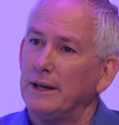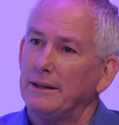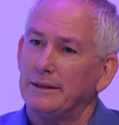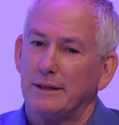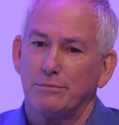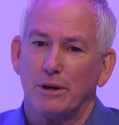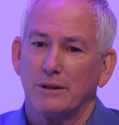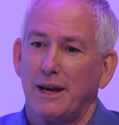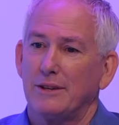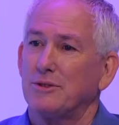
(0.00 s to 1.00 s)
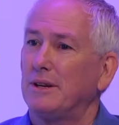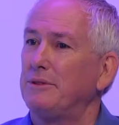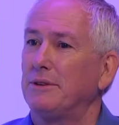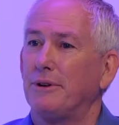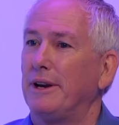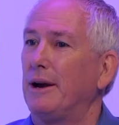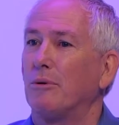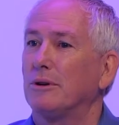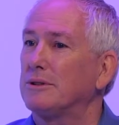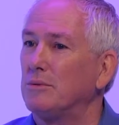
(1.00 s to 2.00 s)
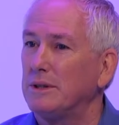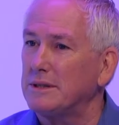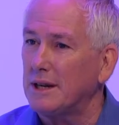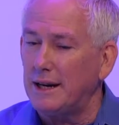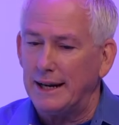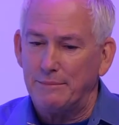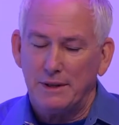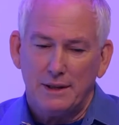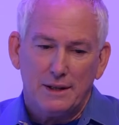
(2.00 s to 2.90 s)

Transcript: It broadcast 7 different networks at one time.